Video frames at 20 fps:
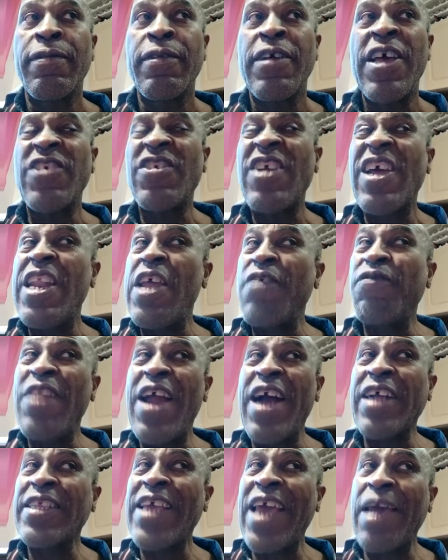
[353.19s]
I should have left a
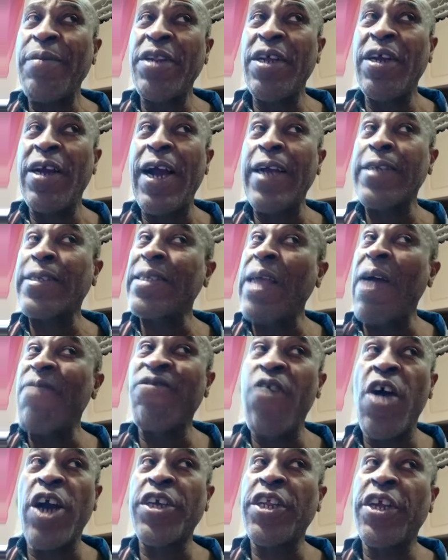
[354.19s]
long time, you know. I
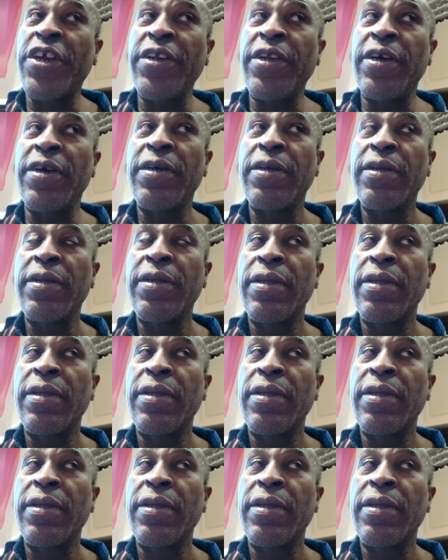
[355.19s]
stopped fucking her, you know.